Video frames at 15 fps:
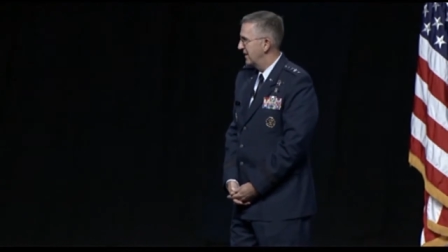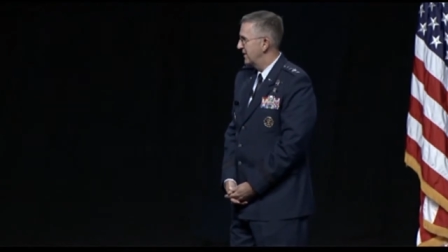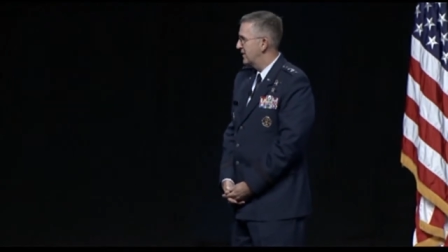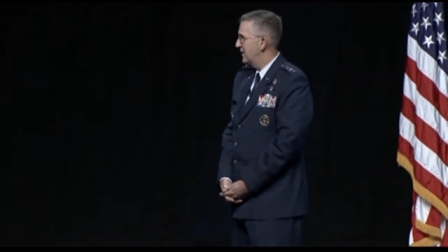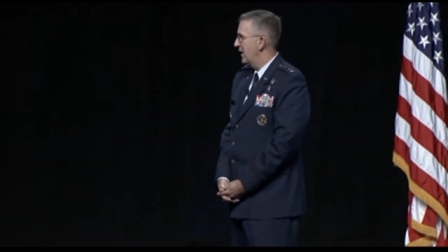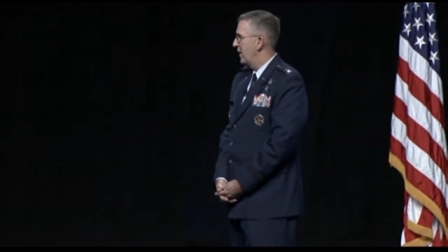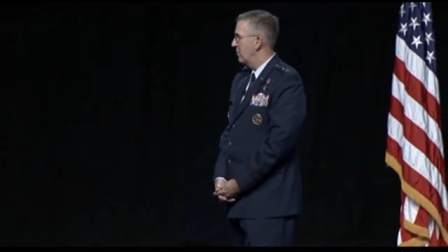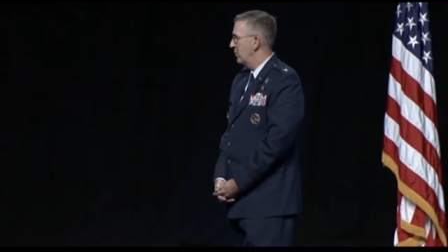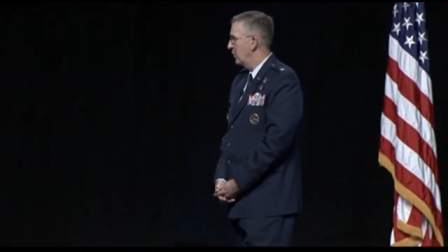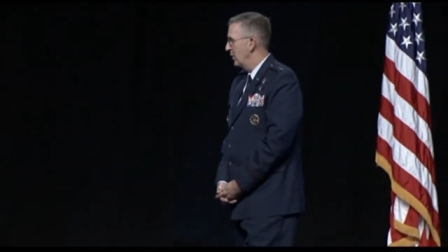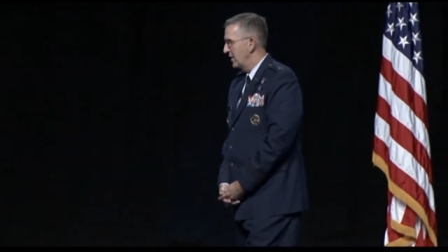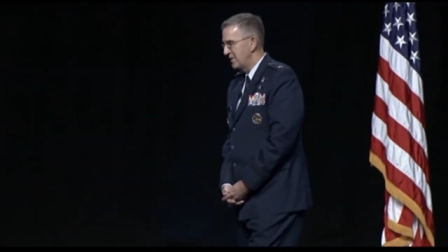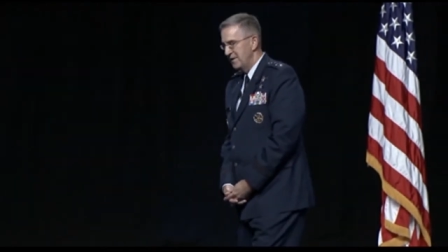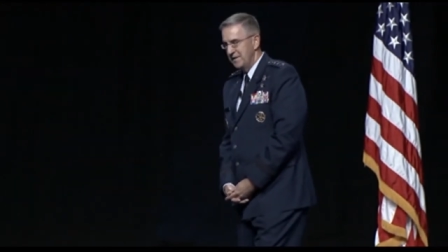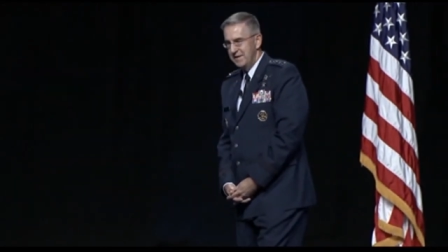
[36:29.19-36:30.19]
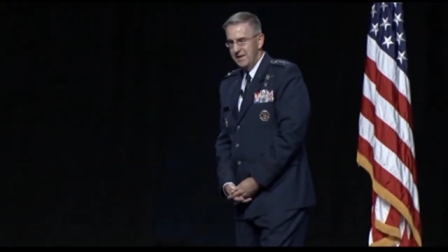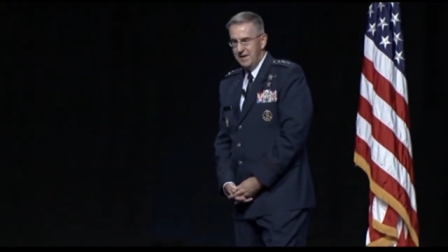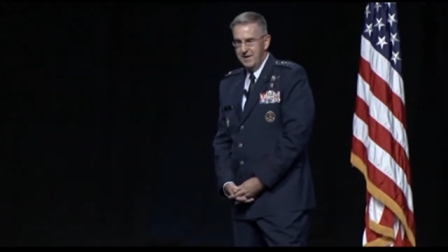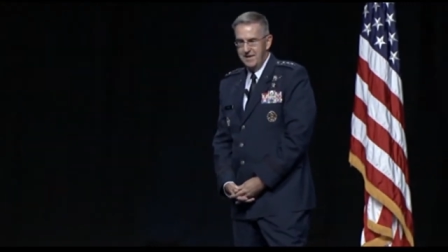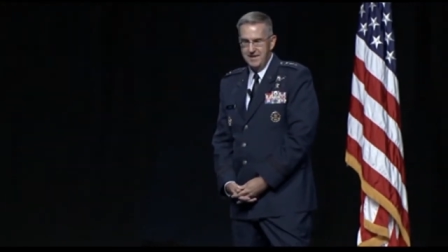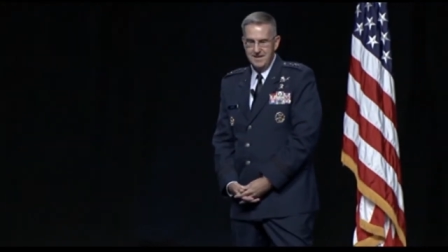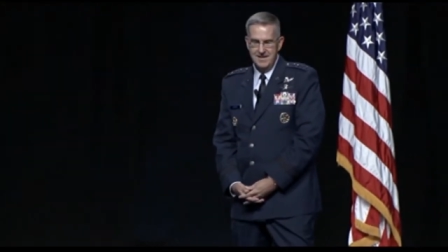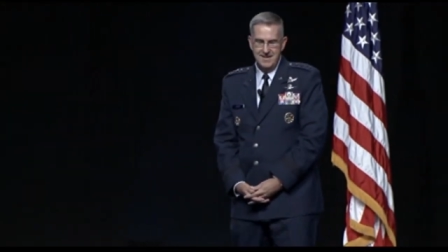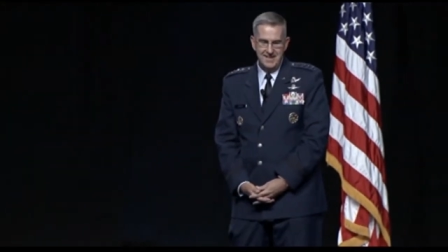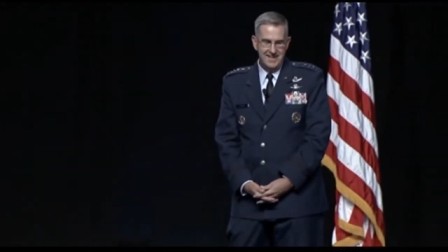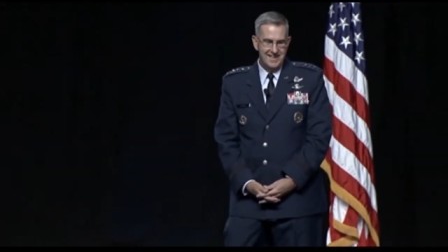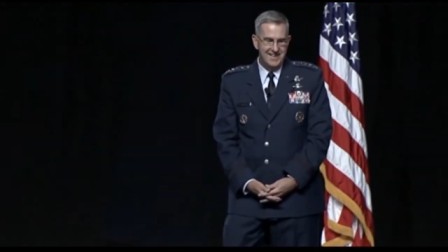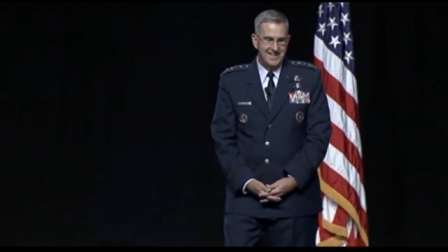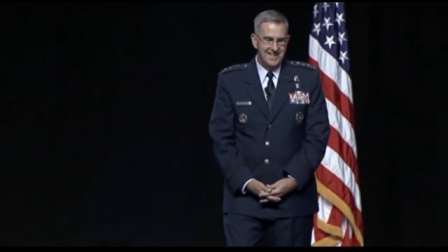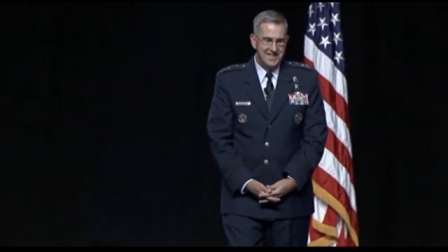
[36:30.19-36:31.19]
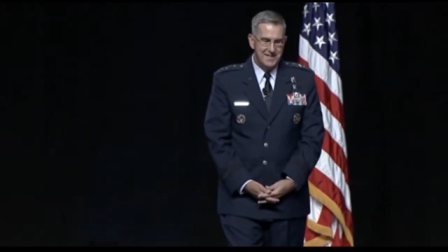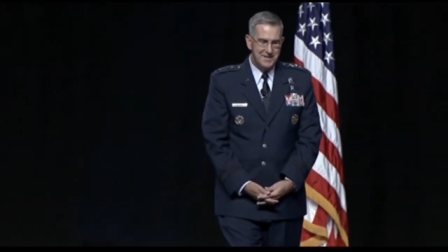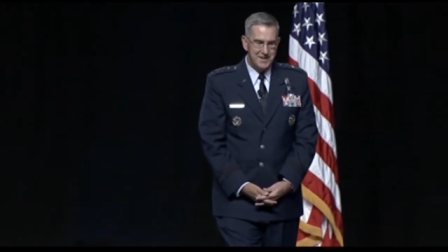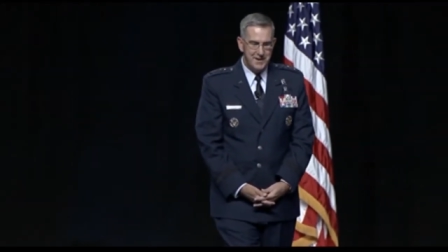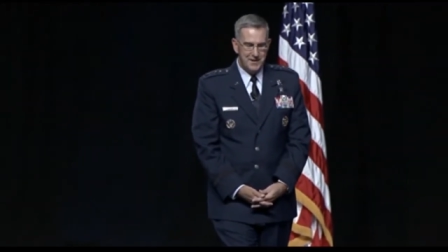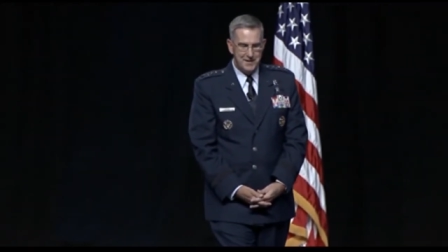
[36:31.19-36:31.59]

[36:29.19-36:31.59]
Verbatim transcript: that's a setup question, Jerry.